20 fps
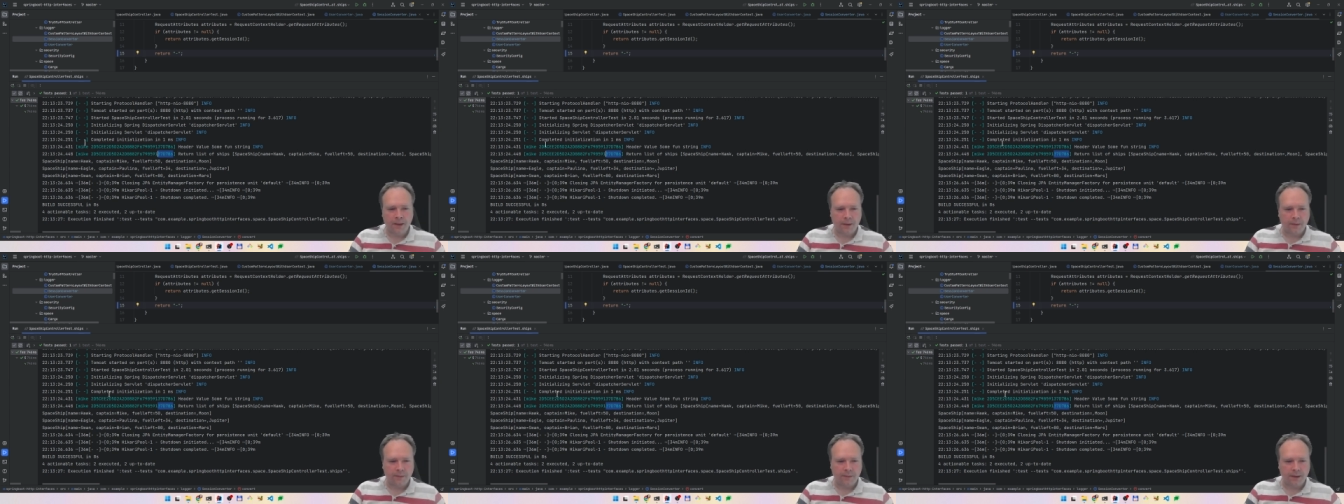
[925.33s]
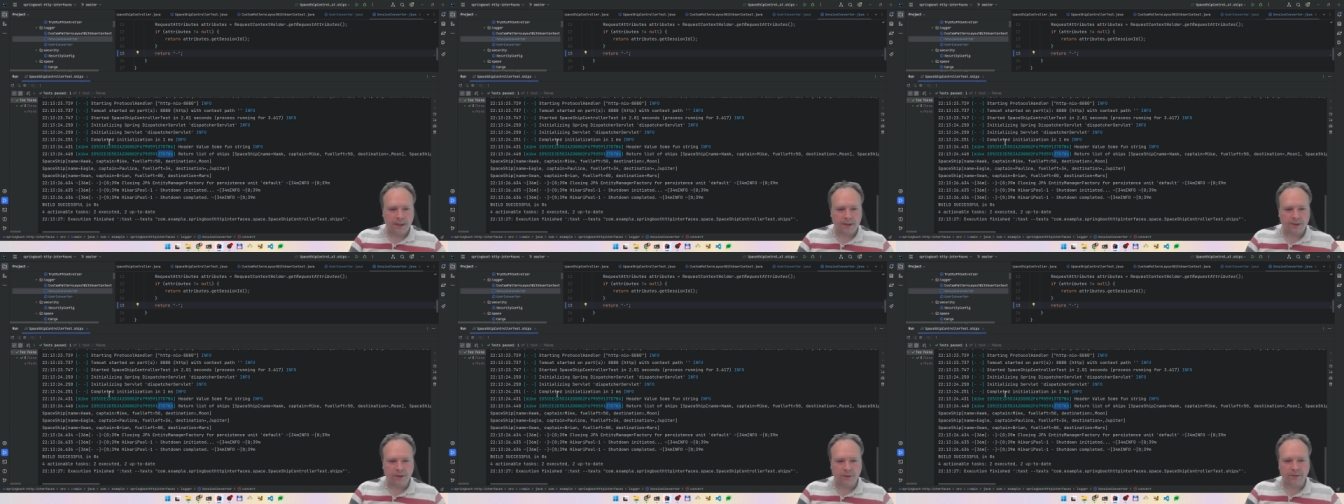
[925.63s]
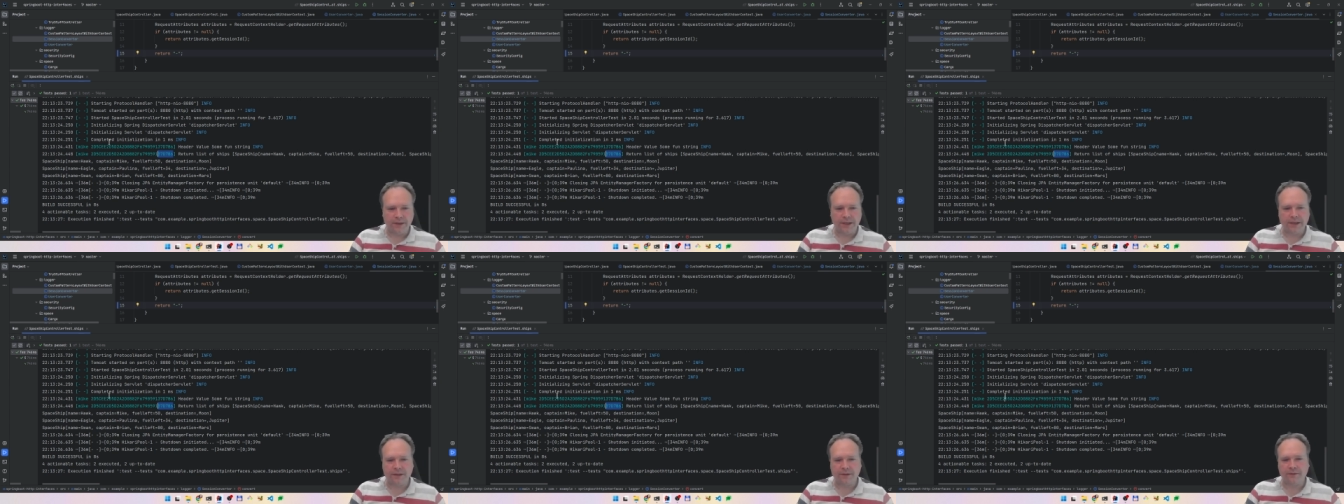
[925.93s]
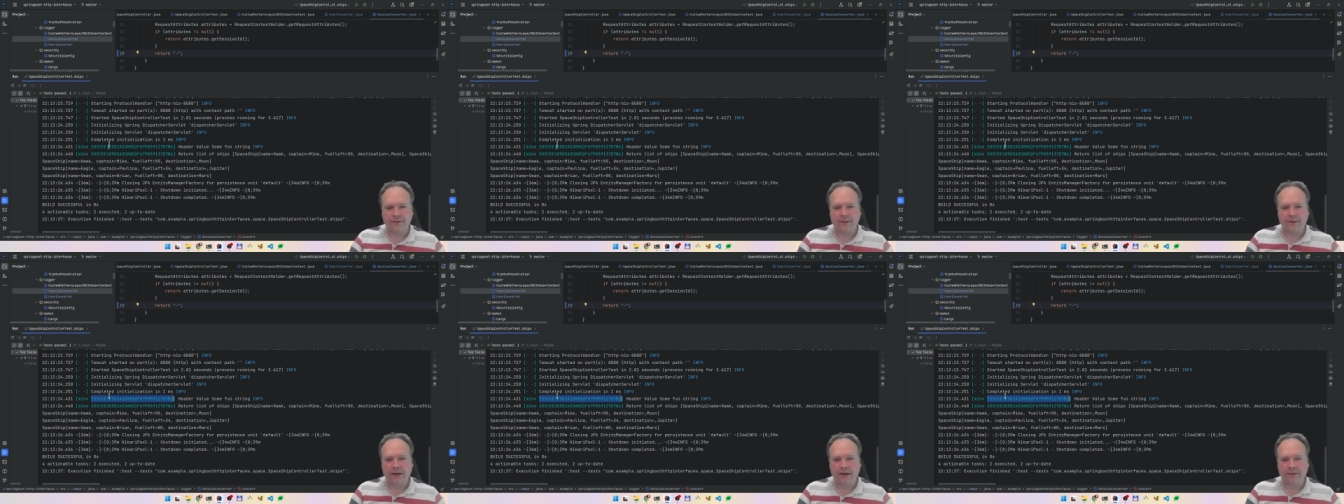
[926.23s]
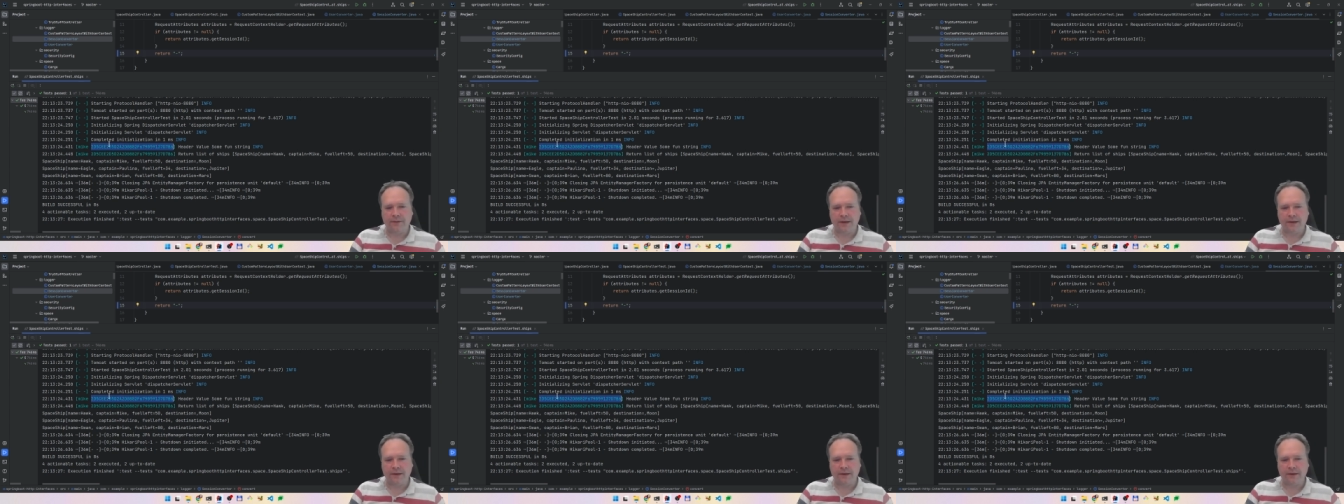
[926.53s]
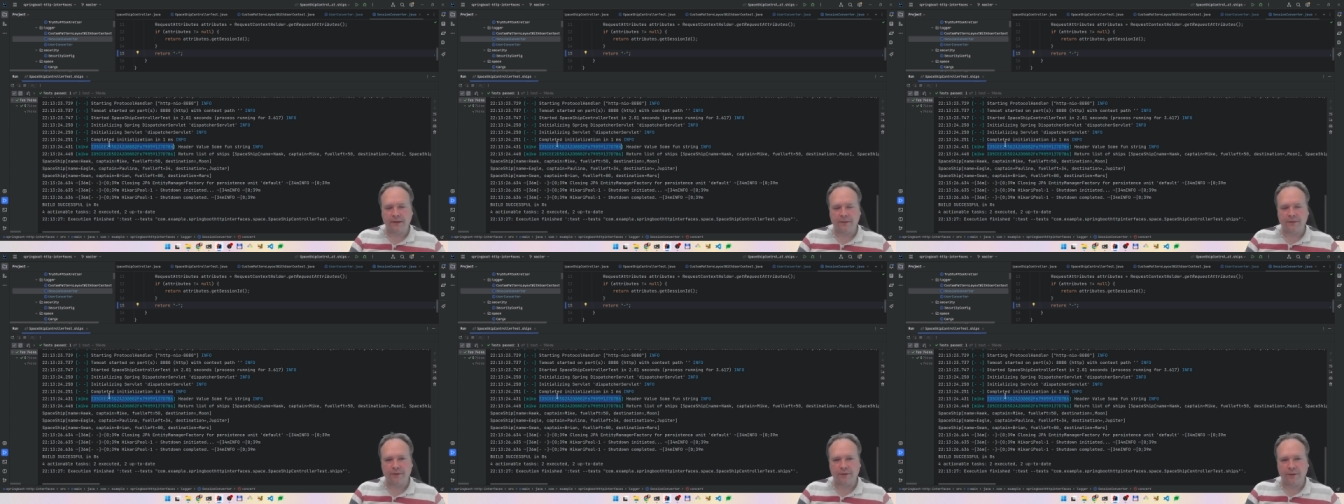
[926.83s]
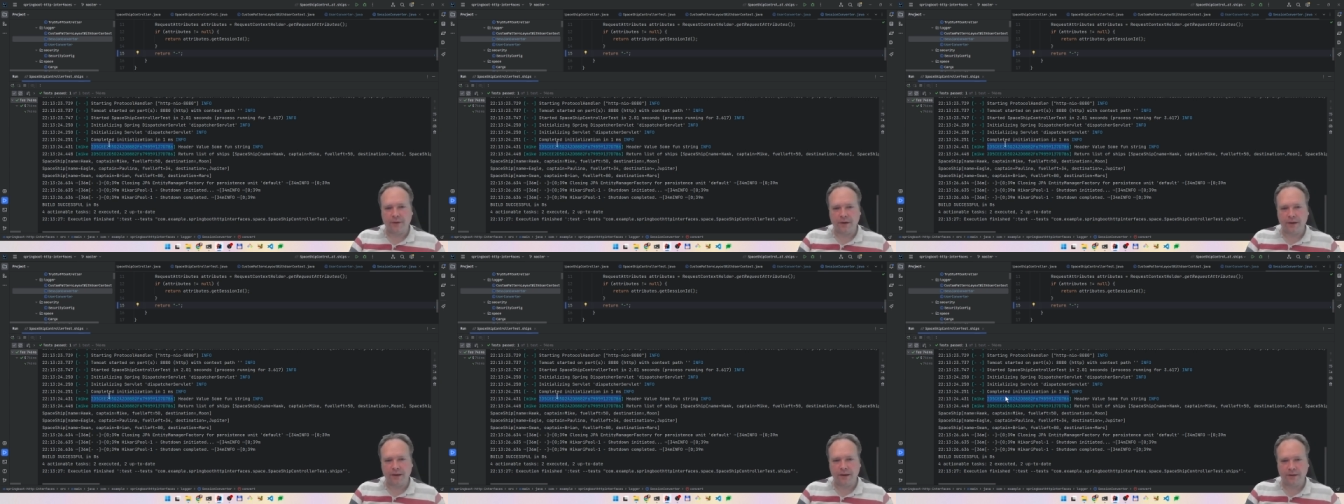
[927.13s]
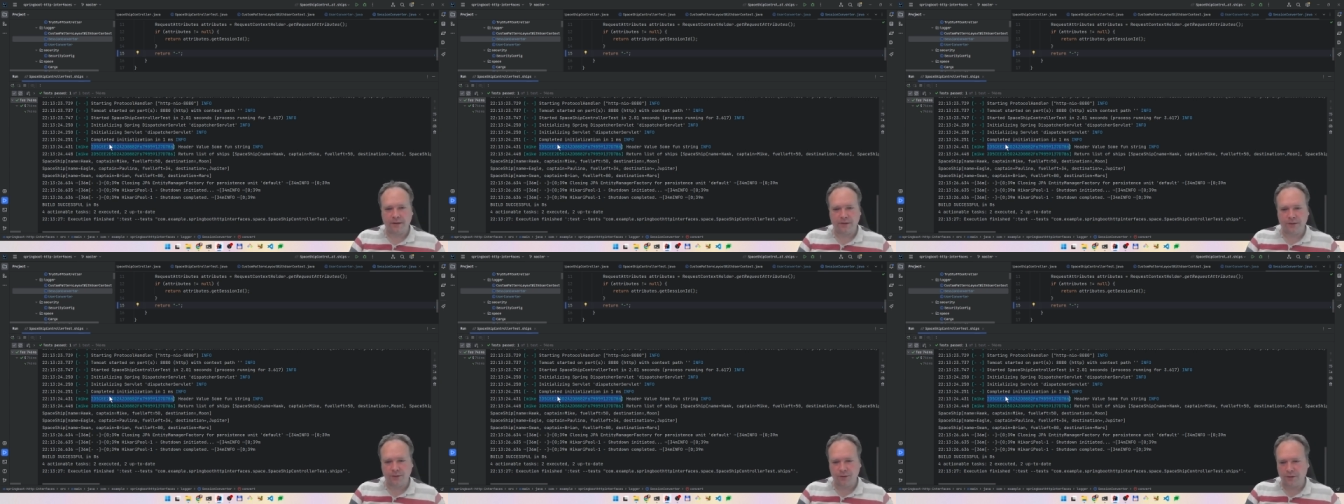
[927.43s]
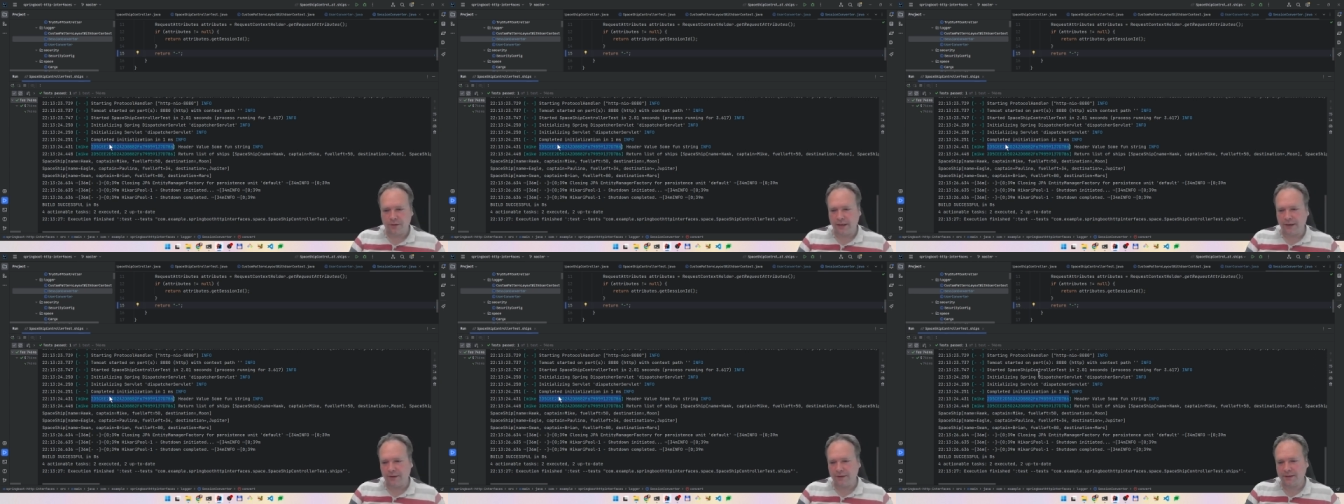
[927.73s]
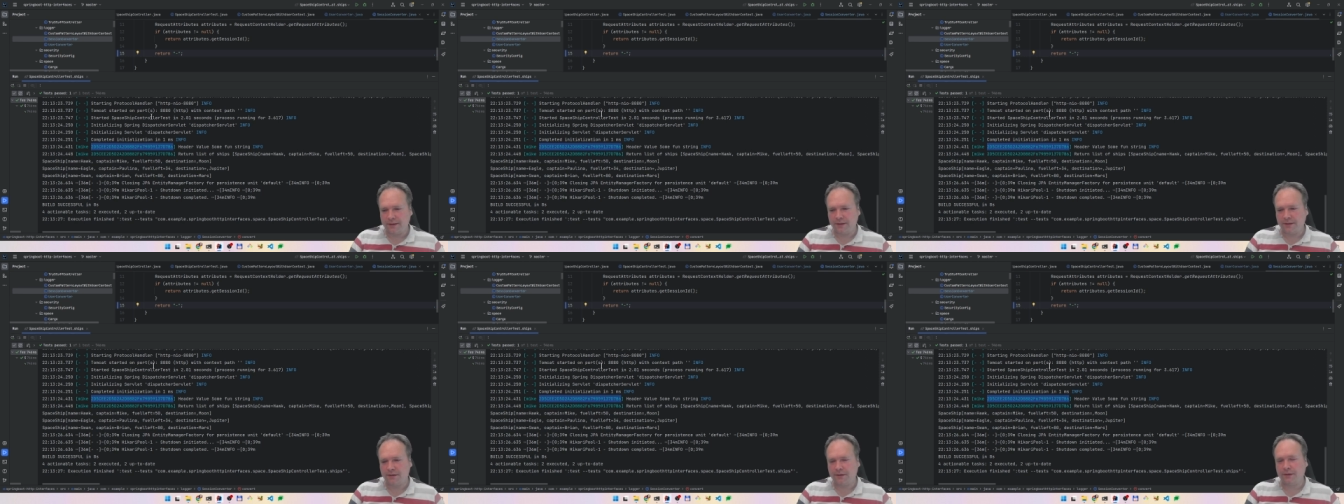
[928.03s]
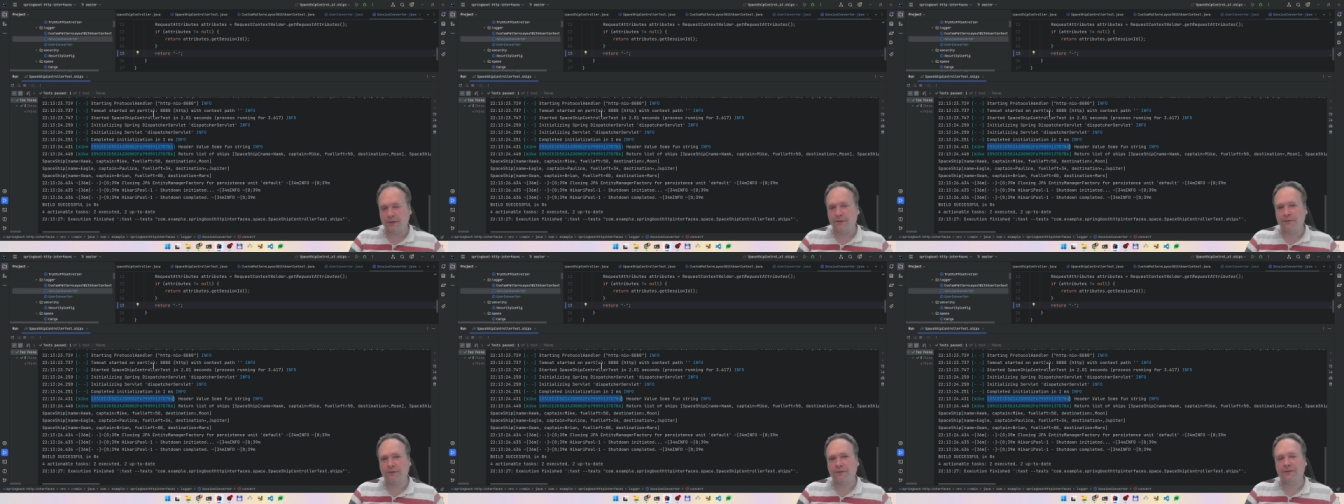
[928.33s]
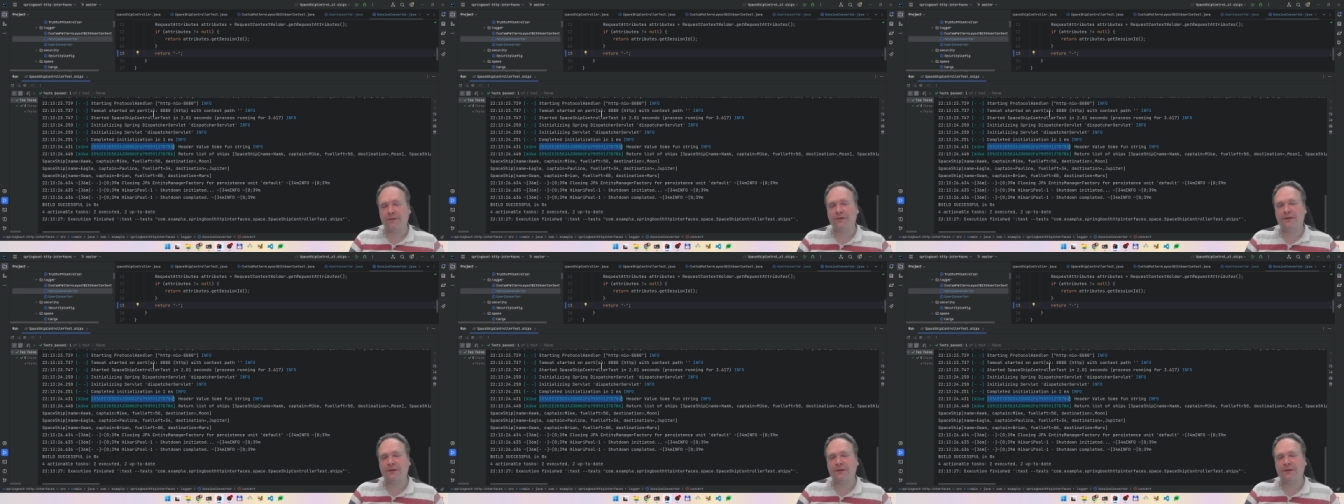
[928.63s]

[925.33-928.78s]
But there's no reason for having 32 characters of